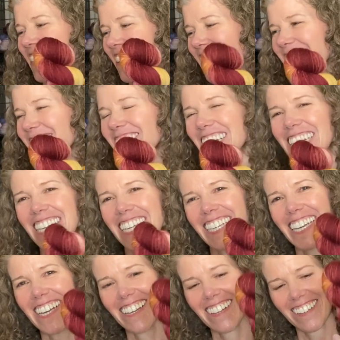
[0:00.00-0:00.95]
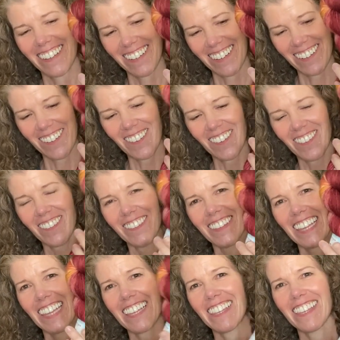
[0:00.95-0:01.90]
I'm like, no,
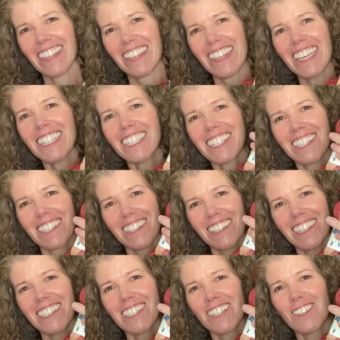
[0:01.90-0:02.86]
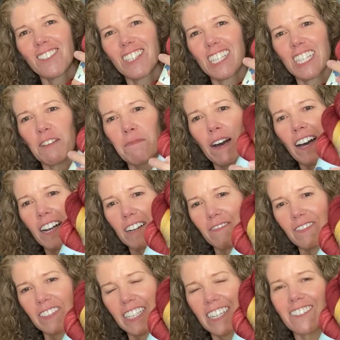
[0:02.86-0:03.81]
this goes at the
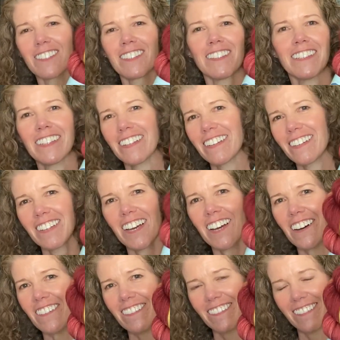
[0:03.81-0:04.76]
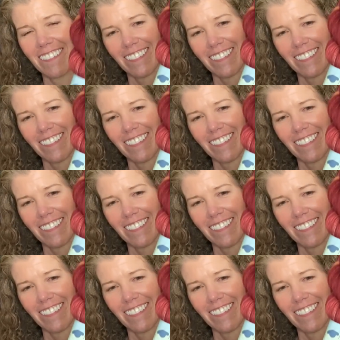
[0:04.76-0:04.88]
bottom. He goes, no,